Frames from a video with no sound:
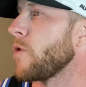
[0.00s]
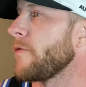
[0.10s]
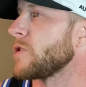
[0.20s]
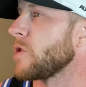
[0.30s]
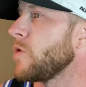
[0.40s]

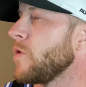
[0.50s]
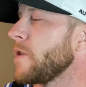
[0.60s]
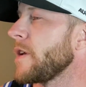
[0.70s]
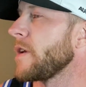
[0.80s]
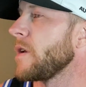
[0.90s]
efficient
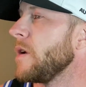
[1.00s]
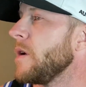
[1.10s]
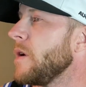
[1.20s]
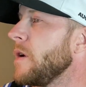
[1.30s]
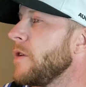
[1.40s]
cooling.
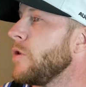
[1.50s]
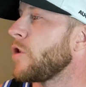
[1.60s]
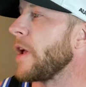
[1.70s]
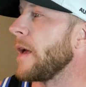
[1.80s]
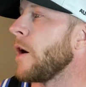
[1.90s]

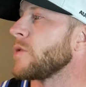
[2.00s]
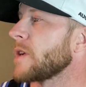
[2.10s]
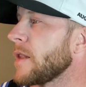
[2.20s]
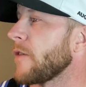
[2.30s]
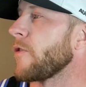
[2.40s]
It's
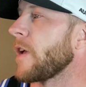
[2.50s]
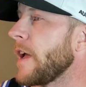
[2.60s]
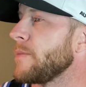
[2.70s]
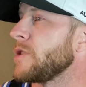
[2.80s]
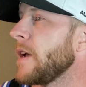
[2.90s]
got different
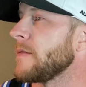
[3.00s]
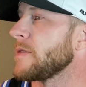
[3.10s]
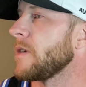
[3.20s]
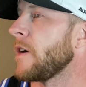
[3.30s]
camshafts.